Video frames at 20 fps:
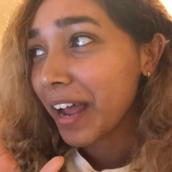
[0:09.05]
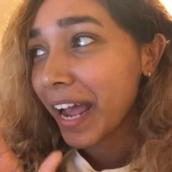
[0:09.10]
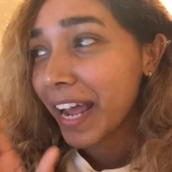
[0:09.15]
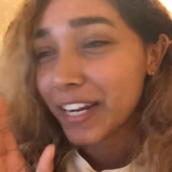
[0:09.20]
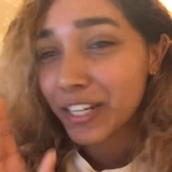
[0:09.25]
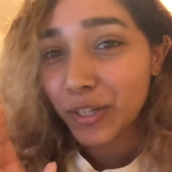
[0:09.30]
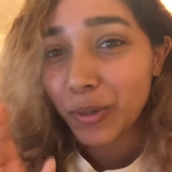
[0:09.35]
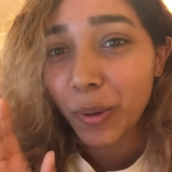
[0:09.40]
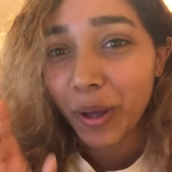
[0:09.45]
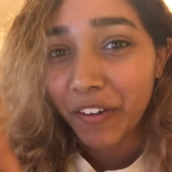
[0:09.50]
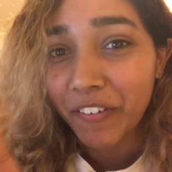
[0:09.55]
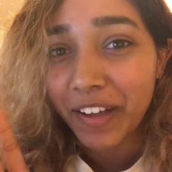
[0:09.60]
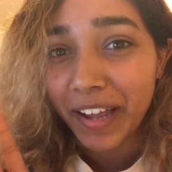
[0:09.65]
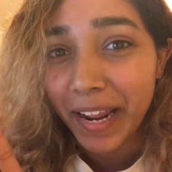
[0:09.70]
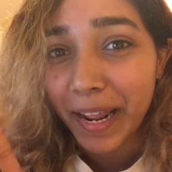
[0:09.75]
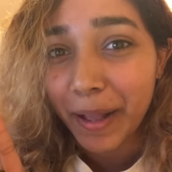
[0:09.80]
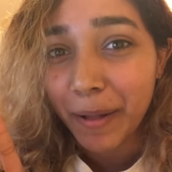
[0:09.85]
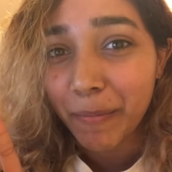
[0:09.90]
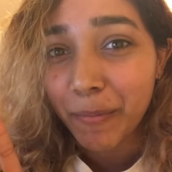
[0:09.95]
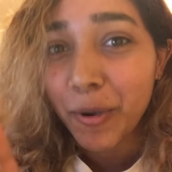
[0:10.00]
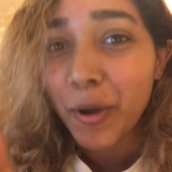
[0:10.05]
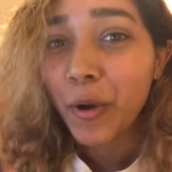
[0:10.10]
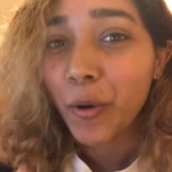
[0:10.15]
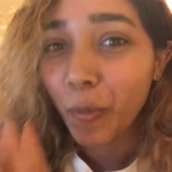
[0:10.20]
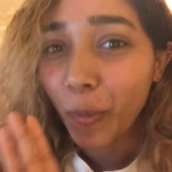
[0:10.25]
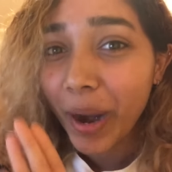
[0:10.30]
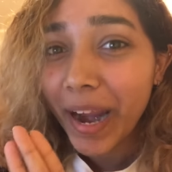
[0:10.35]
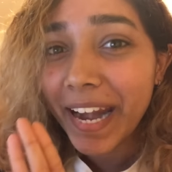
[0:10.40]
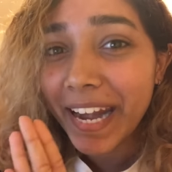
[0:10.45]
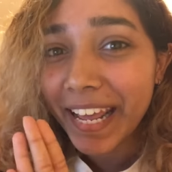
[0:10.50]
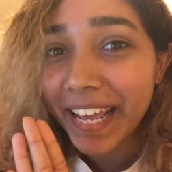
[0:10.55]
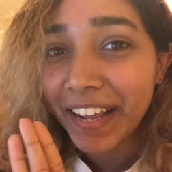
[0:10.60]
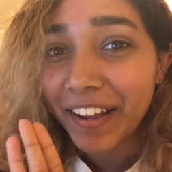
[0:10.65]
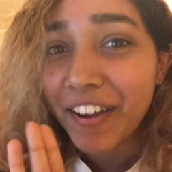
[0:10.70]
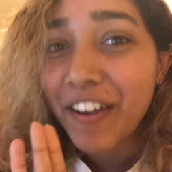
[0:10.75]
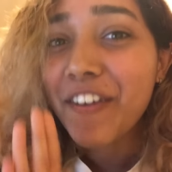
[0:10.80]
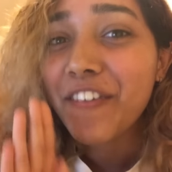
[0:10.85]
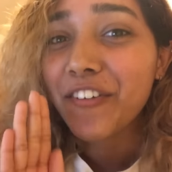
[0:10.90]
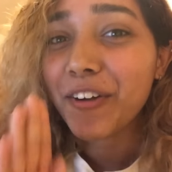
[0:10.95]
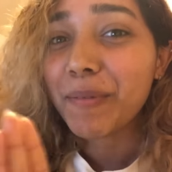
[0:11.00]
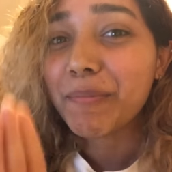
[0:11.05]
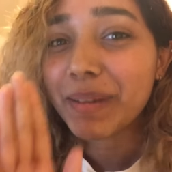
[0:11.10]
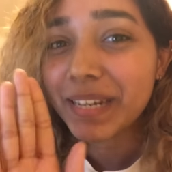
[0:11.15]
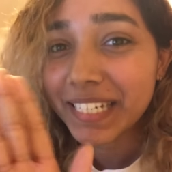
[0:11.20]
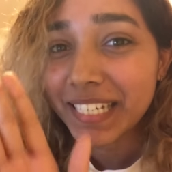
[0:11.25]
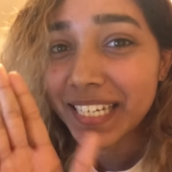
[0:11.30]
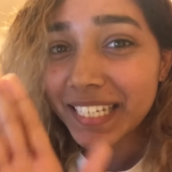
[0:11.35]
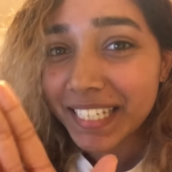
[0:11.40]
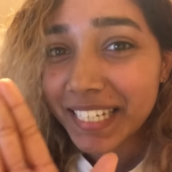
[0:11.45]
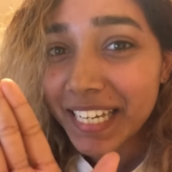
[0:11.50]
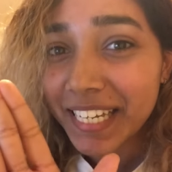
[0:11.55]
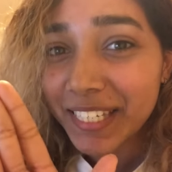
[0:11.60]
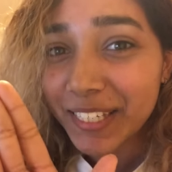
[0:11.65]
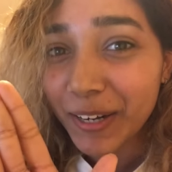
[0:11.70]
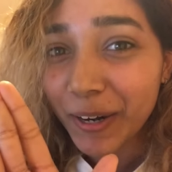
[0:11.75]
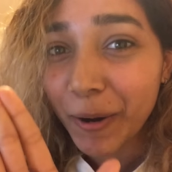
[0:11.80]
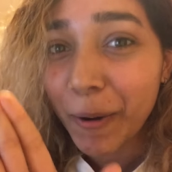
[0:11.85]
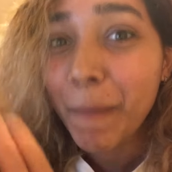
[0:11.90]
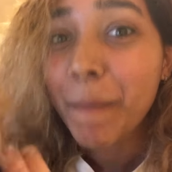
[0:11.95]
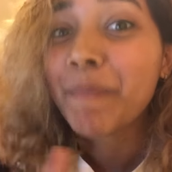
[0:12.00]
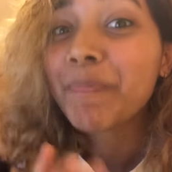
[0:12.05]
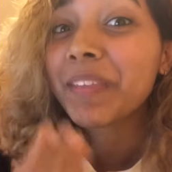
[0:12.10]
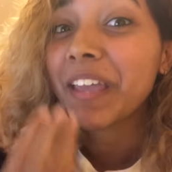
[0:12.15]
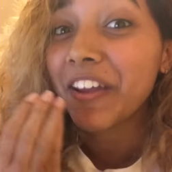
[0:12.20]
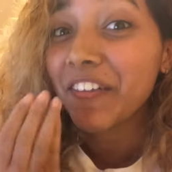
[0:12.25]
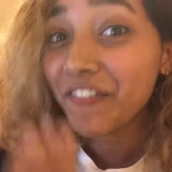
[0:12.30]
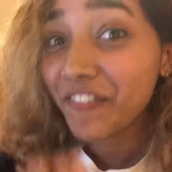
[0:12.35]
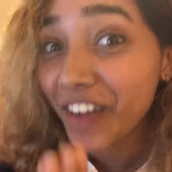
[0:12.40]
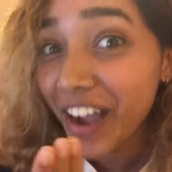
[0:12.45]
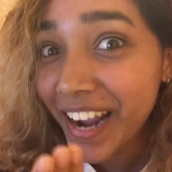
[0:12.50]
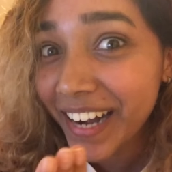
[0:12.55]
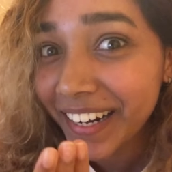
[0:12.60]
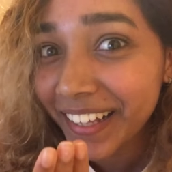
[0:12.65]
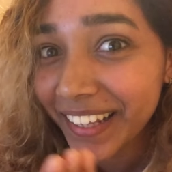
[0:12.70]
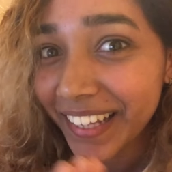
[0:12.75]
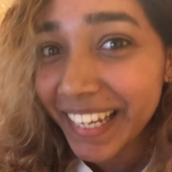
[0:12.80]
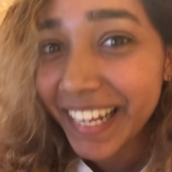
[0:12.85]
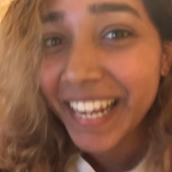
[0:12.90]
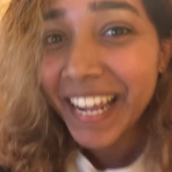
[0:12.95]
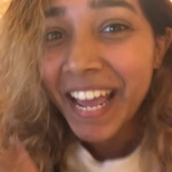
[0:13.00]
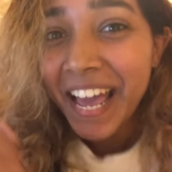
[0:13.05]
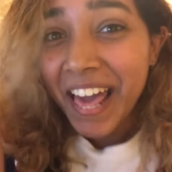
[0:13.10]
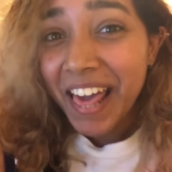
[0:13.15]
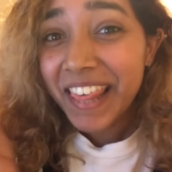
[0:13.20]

at 12 AM, waiting for a BTS teaser, and finally